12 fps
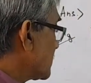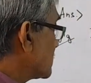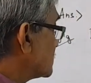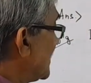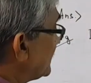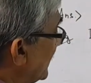
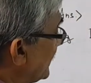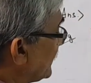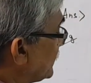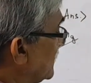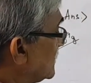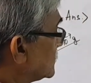That is,
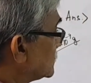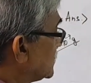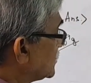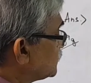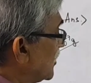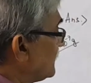
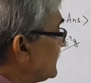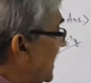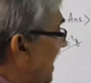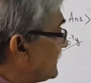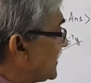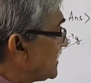it will be
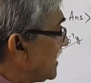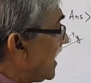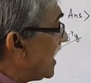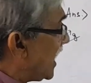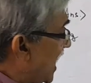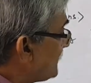having
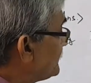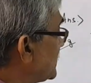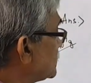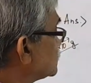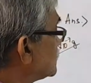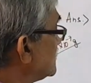half
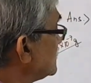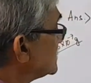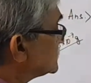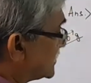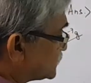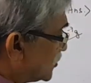into
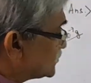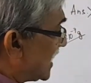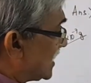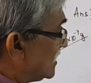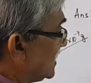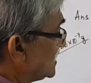the
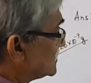total,